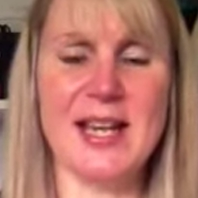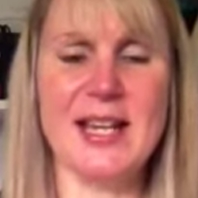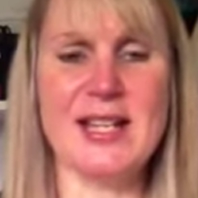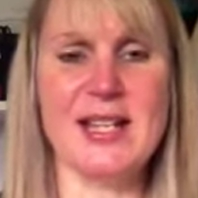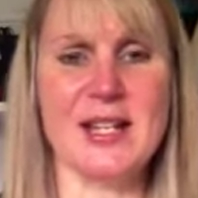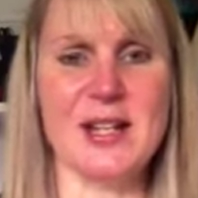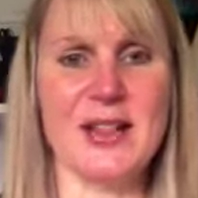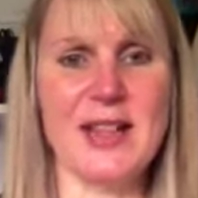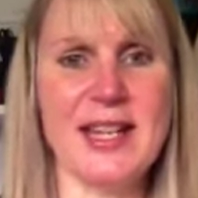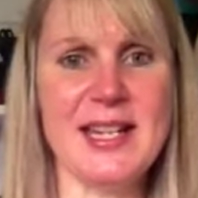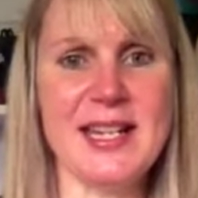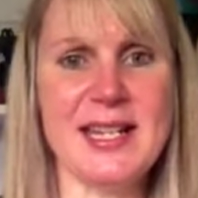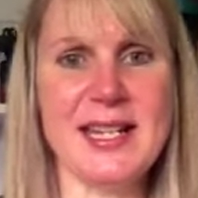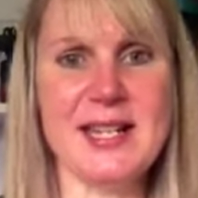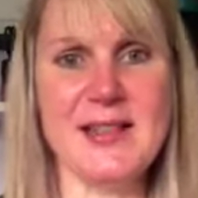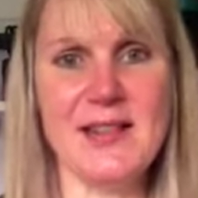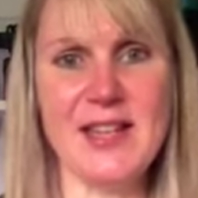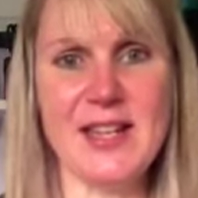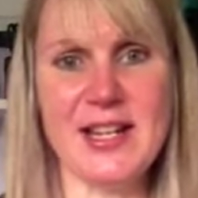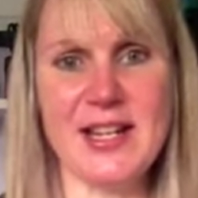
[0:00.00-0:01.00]
So
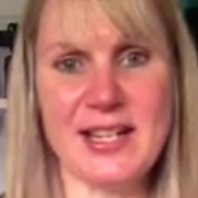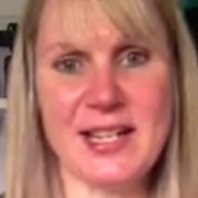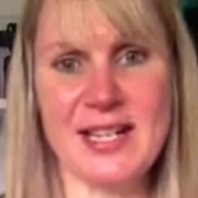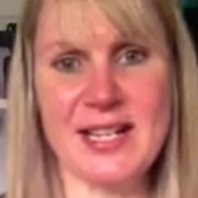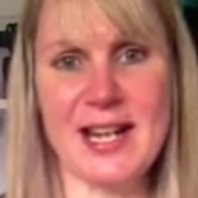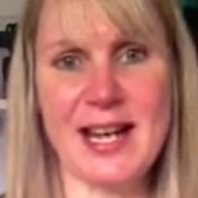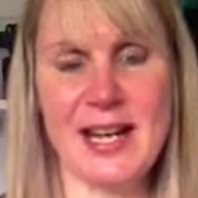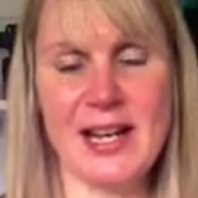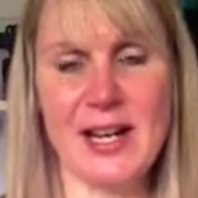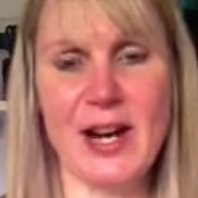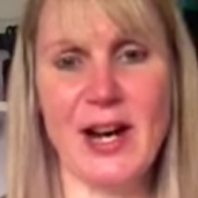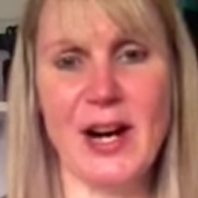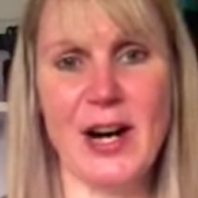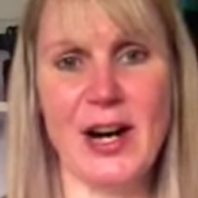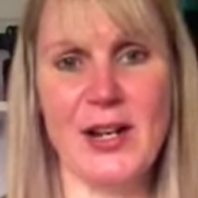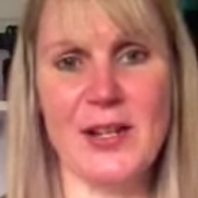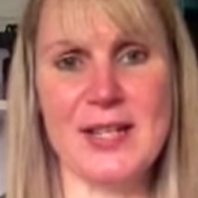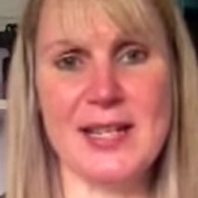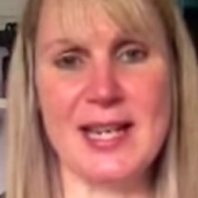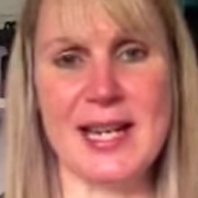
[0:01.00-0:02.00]
this 30-day
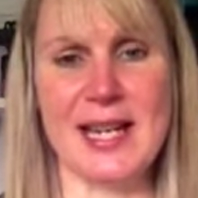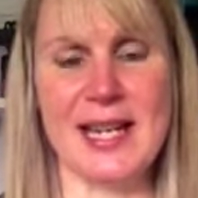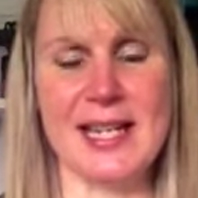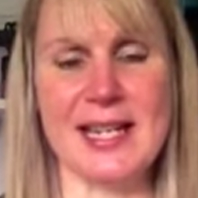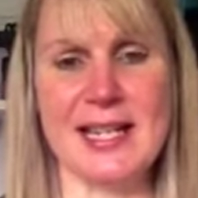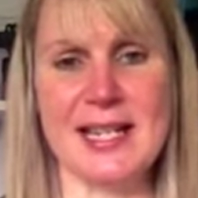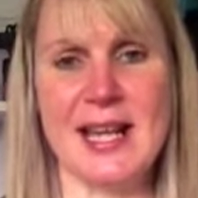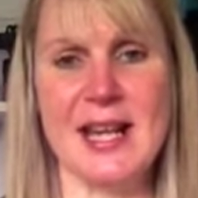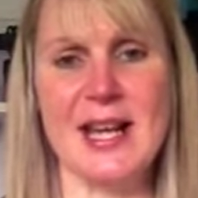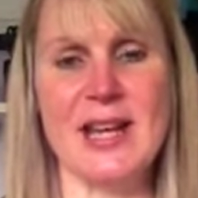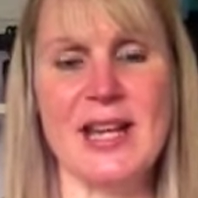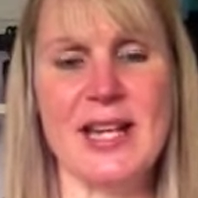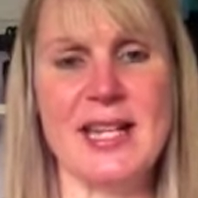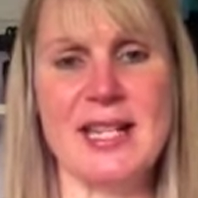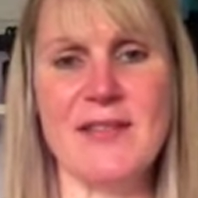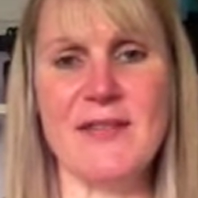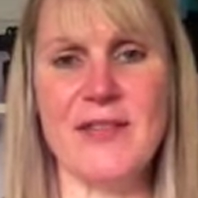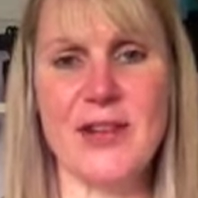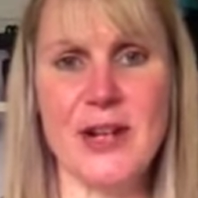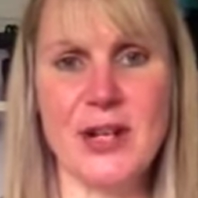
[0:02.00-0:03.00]
course is
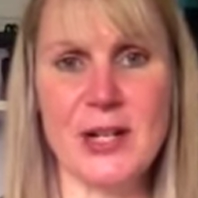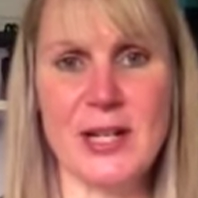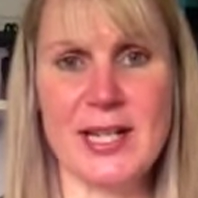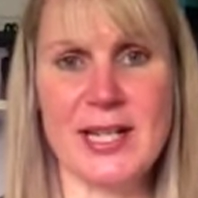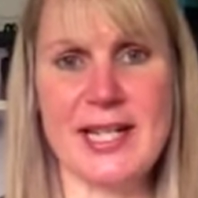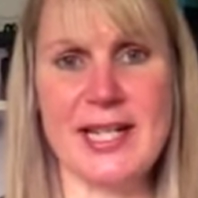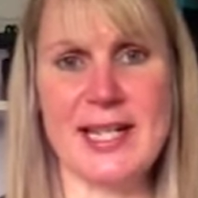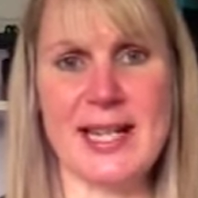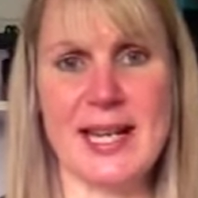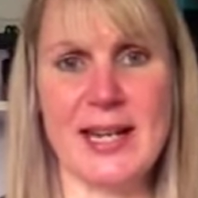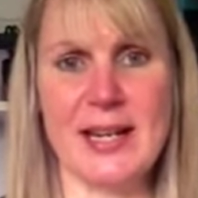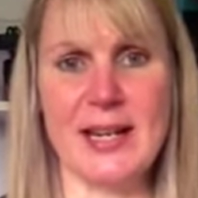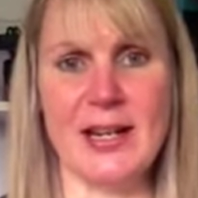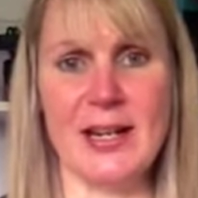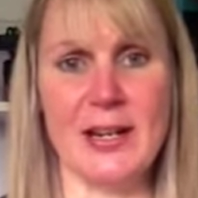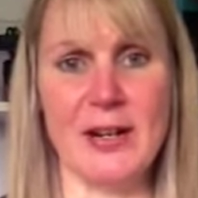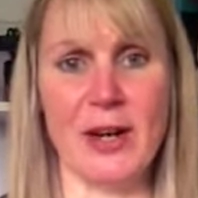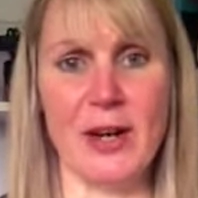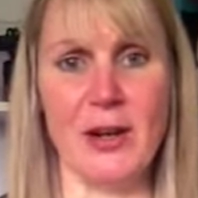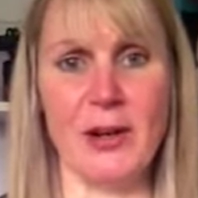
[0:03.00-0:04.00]
focusing
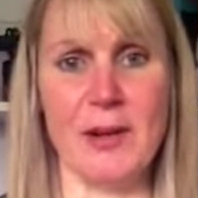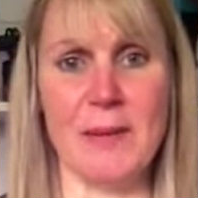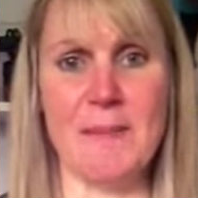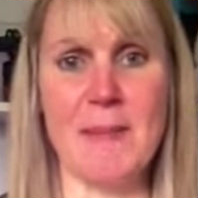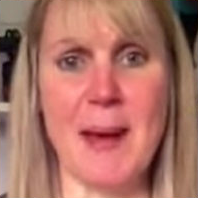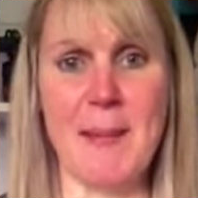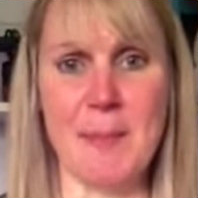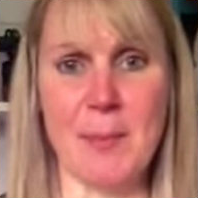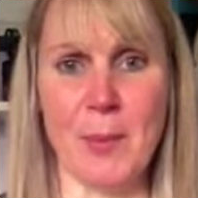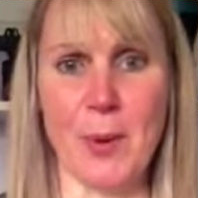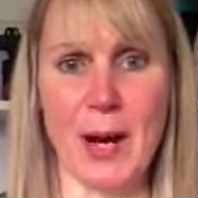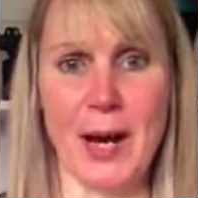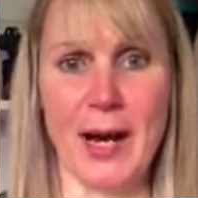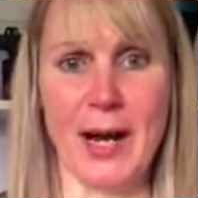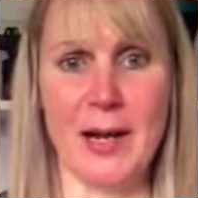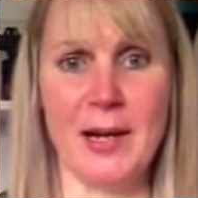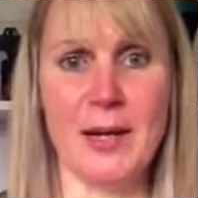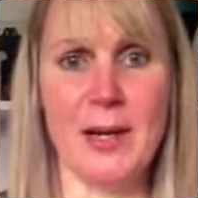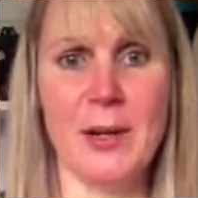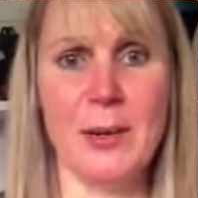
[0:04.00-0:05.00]
on
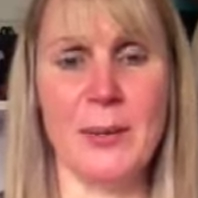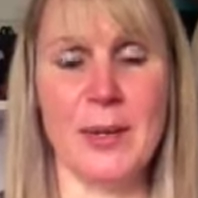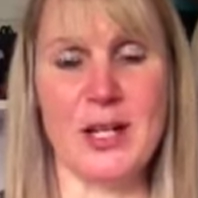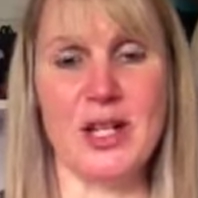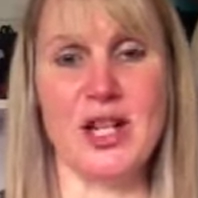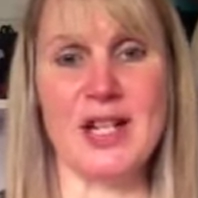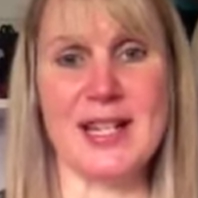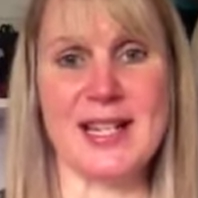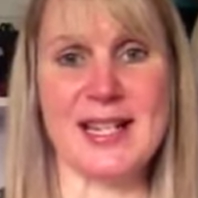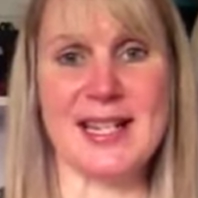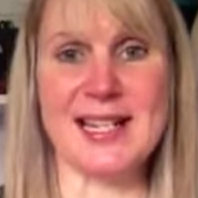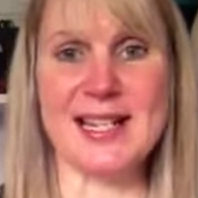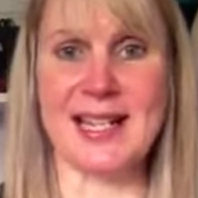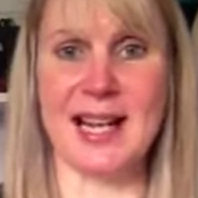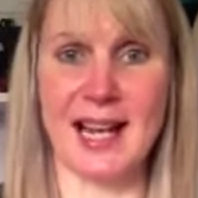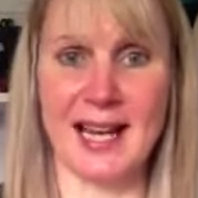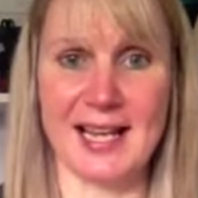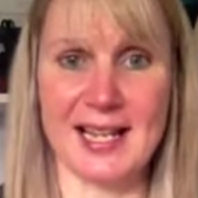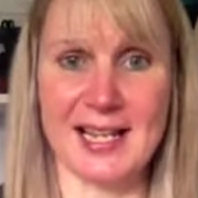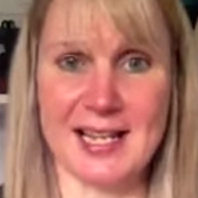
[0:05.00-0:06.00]
memoir, which is a
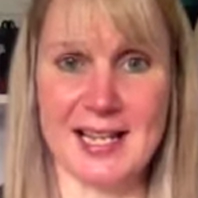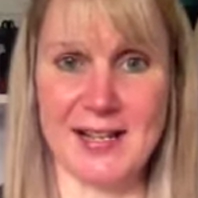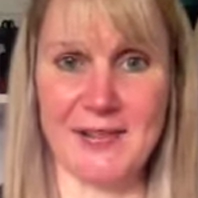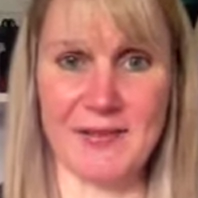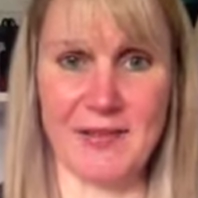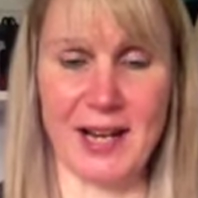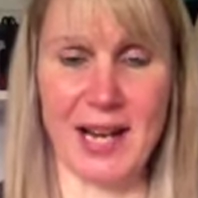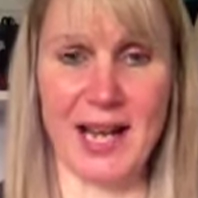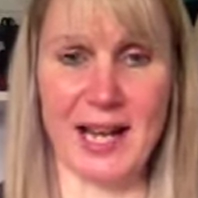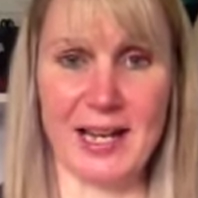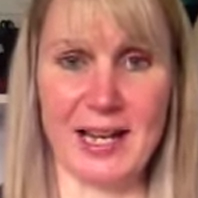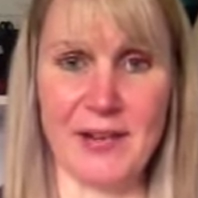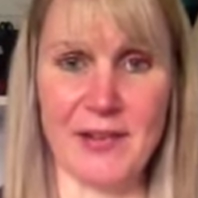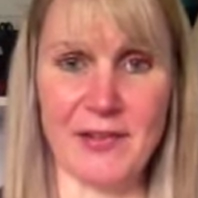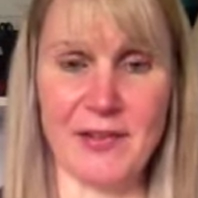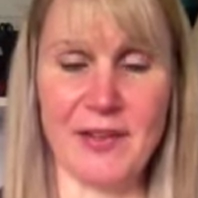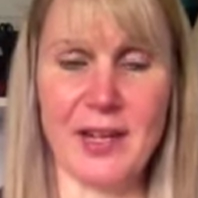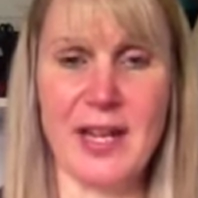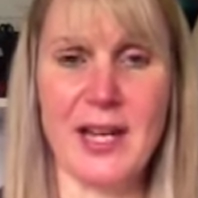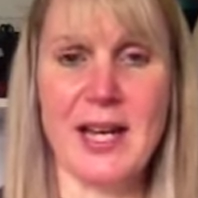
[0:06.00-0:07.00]
slice of life.